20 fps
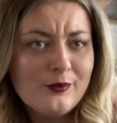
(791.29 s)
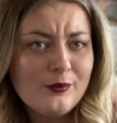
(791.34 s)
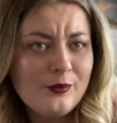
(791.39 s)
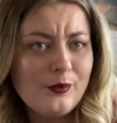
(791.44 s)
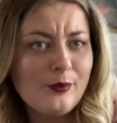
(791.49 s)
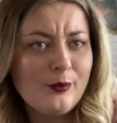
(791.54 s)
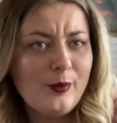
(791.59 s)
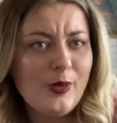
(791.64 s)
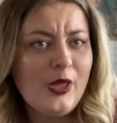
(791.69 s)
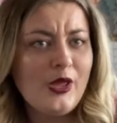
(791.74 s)

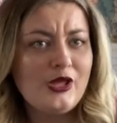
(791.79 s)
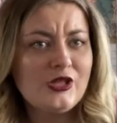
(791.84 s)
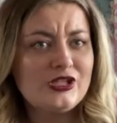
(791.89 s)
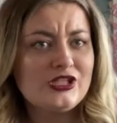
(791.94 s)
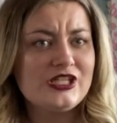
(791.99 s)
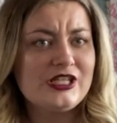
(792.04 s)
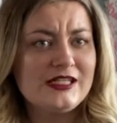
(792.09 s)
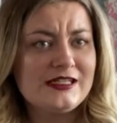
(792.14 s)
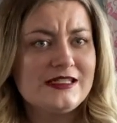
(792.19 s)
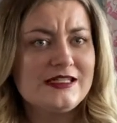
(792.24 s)

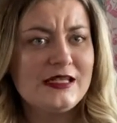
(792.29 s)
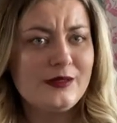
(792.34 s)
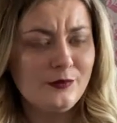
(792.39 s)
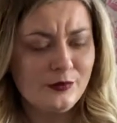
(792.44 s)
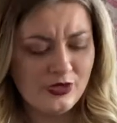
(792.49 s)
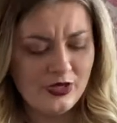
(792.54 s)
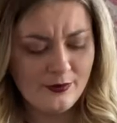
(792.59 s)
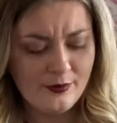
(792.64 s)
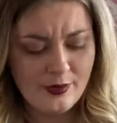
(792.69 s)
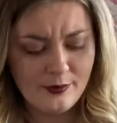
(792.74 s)
purchase in
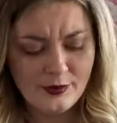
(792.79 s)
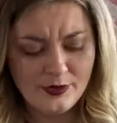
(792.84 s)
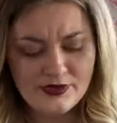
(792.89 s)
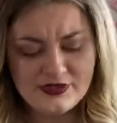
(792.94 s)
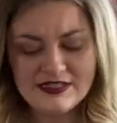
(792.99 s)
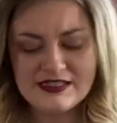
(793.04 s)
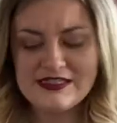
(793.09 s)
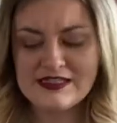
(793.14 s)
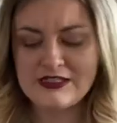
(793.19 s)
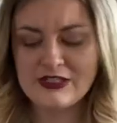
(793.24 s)
Primark, because I
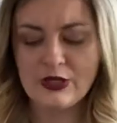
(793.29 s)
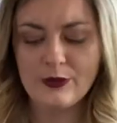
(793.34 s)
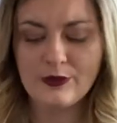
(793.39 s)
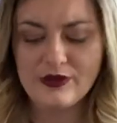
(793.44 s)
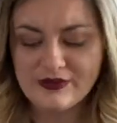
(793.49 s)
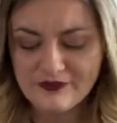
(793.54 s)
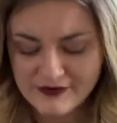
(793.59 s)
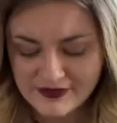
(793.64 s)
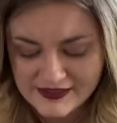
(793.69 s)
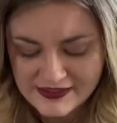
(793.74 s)
didn't go in
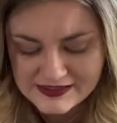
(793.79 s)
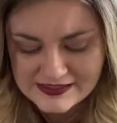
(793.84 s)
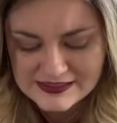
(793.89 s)
for this.